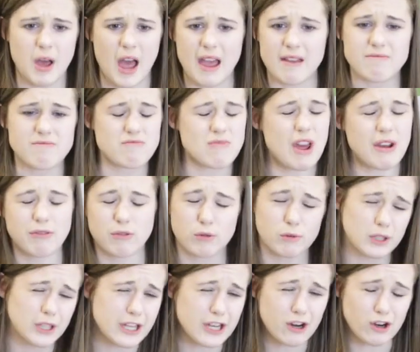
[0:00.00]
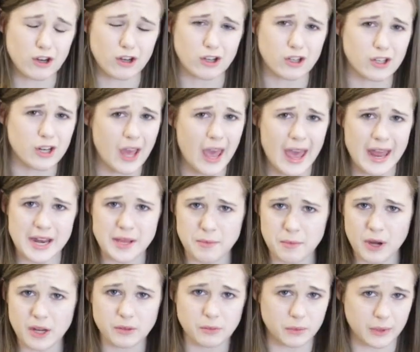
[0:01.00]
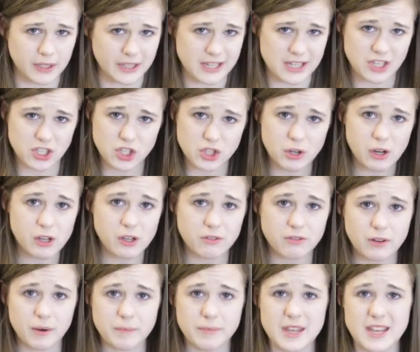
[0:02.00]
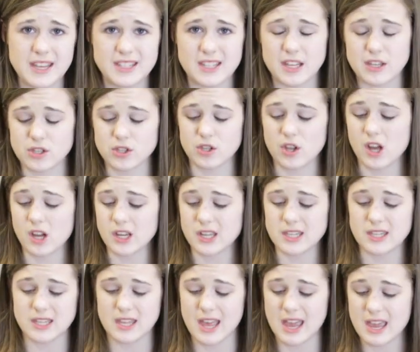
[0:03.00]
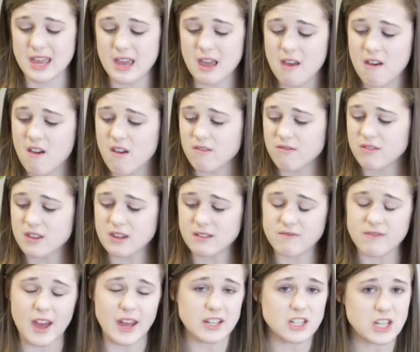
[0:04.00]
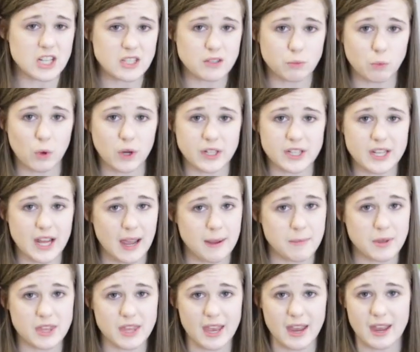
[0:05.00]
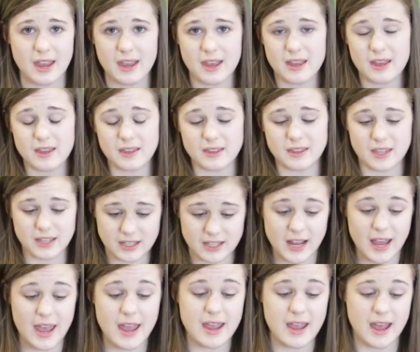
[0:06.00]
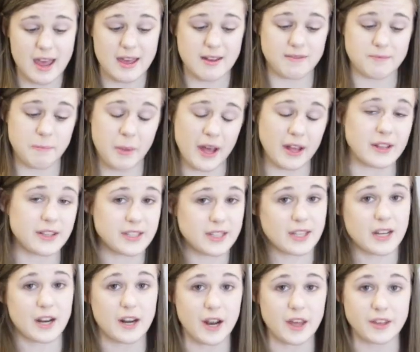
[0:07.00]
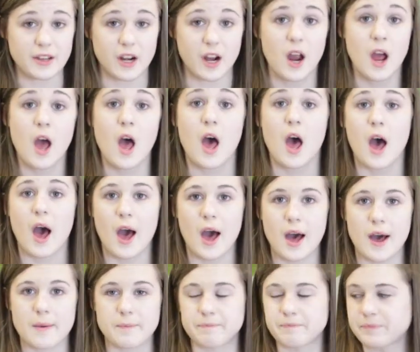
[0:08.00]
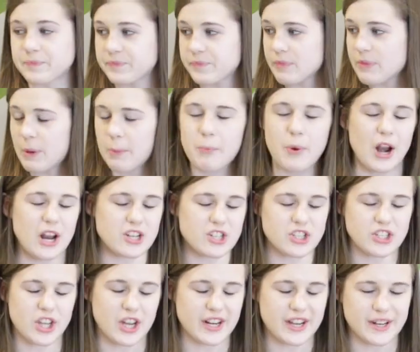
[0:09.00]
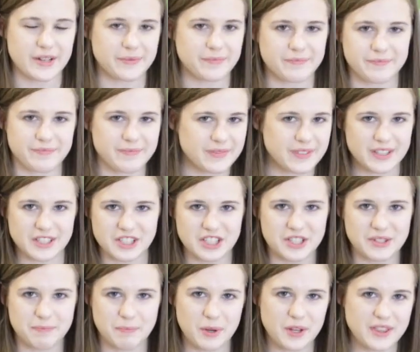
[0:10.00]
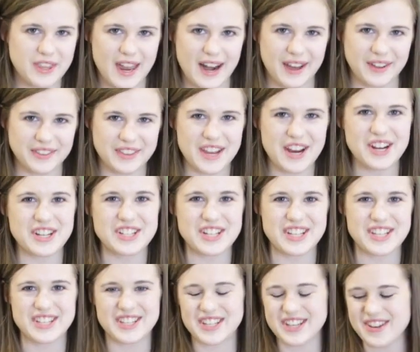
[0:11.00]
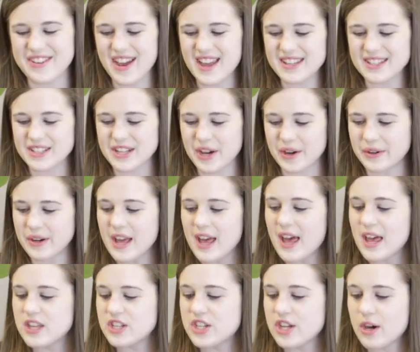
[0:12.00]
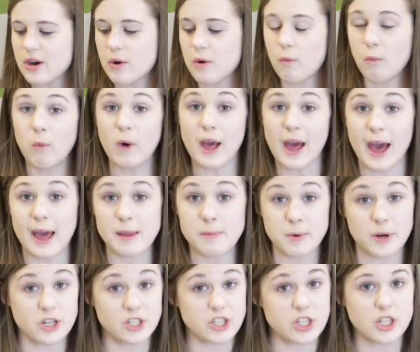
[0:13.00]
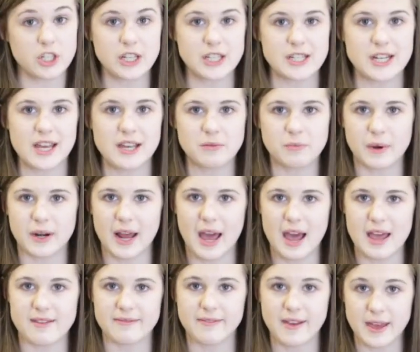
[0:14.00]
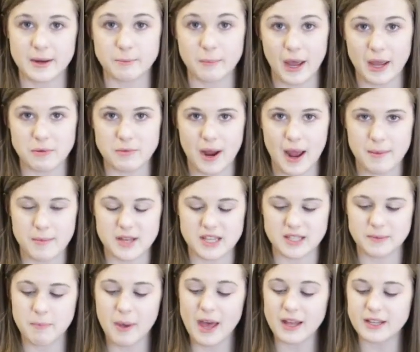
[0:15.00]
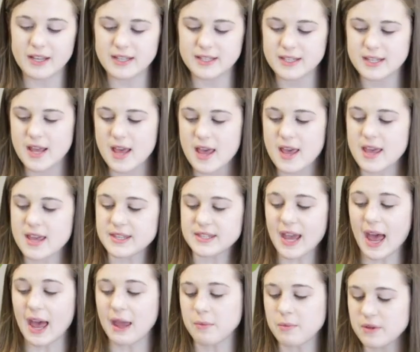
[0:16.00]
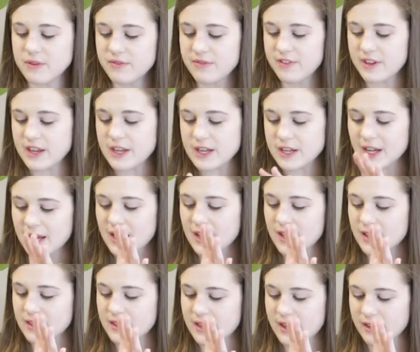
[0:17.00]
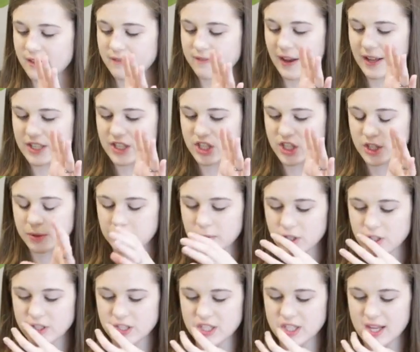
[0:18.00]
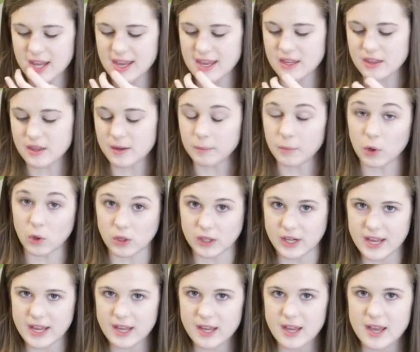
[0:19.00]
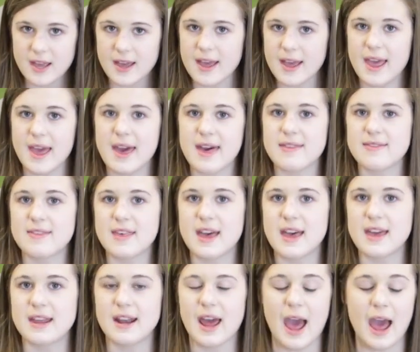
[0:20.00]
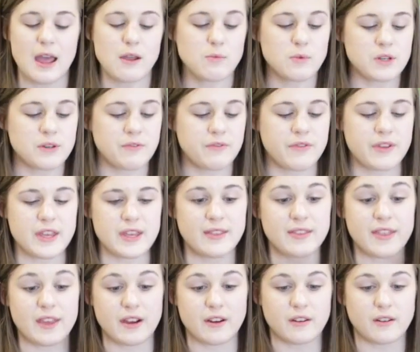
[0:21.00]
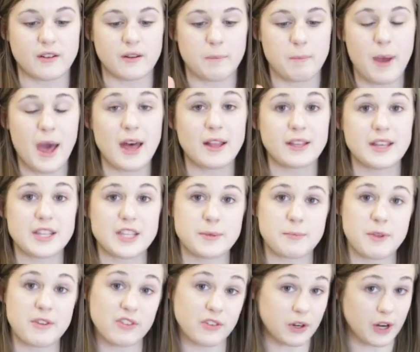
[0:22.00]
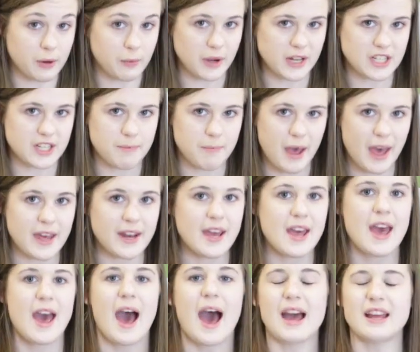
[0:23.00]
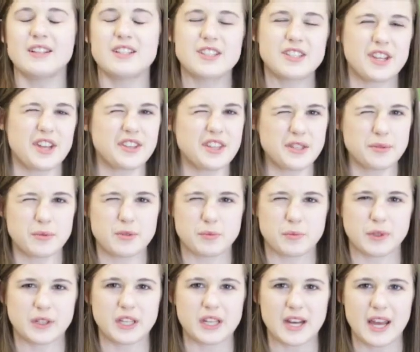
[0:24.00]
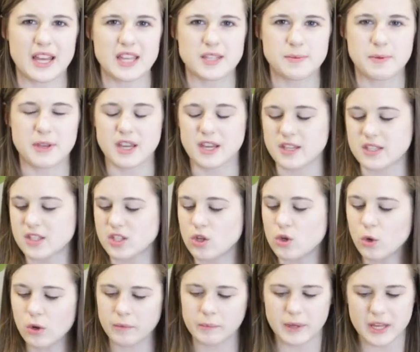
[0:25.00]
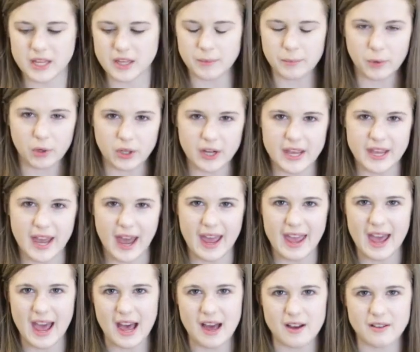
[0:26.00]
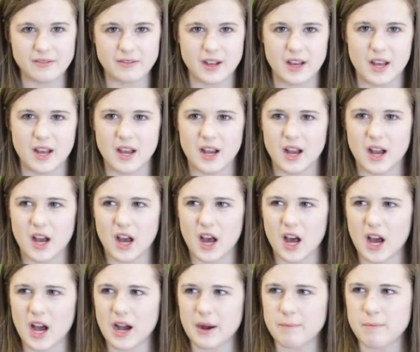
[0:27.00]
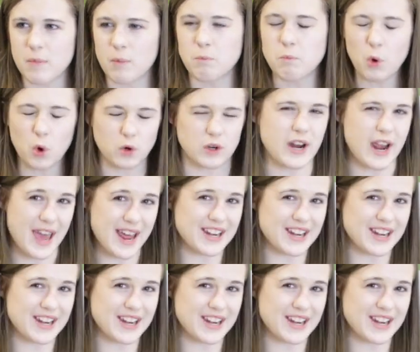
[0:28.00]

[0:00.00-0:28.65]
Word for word: I've never really heard anyone really struggle from this as long as they feed veggies one time a day, the day and pellets in another. Um, but I just thought I'd put that out there just so you guys know. So what I personally did when I fed my rabbits pellets is I would feed their vegetables in the morning and then I would feed their pellets before I went to bed. I just thought this was really nice because normally in the morning I have um, more